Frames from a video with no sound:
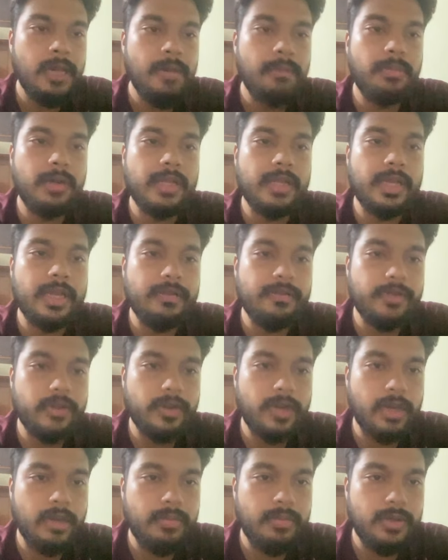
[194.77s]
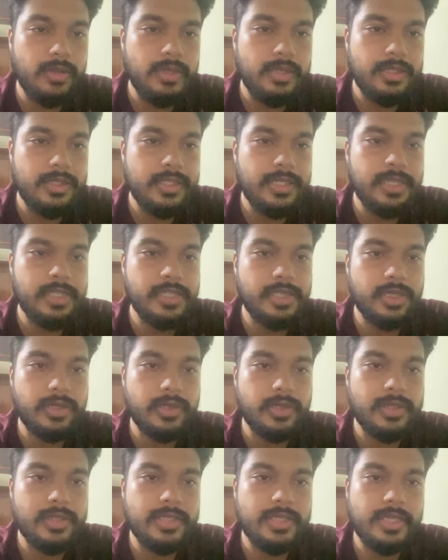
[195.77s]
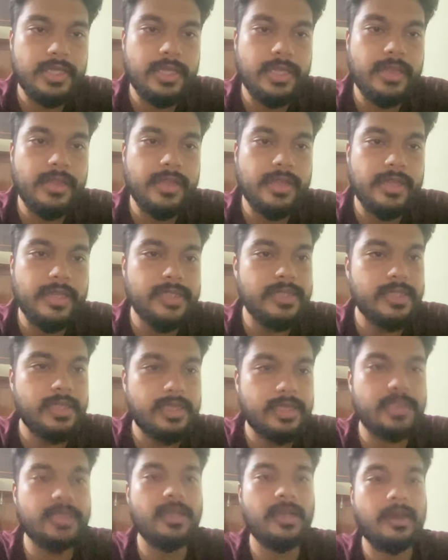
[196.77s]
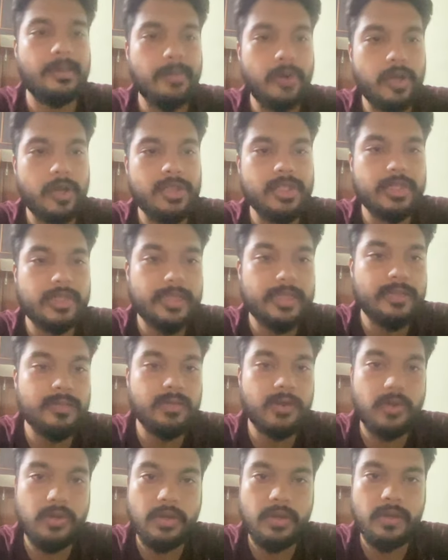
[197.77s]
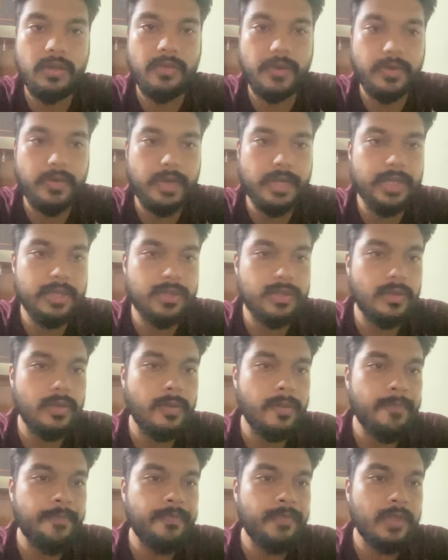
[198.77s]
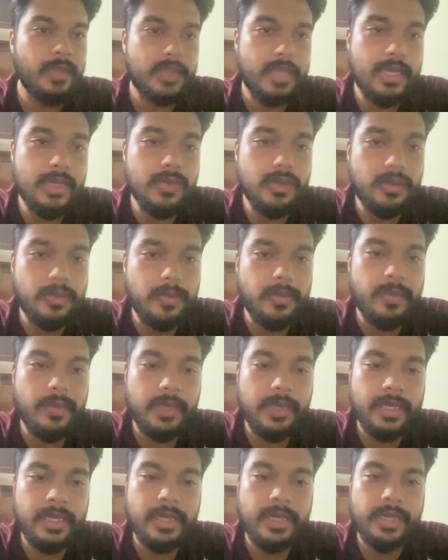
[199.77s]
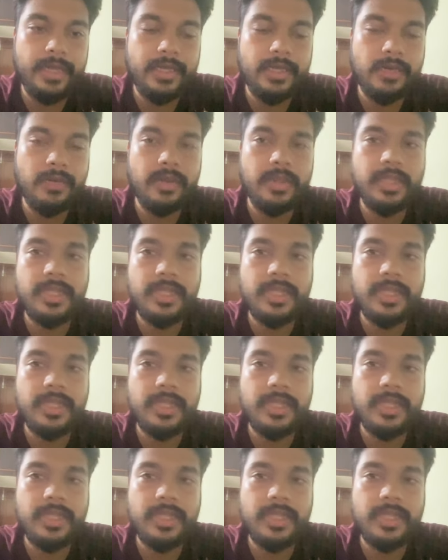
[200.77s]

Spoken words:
But then if you come to this section, you'll see that there is this project explorer view, right? So that is what we're working right now, and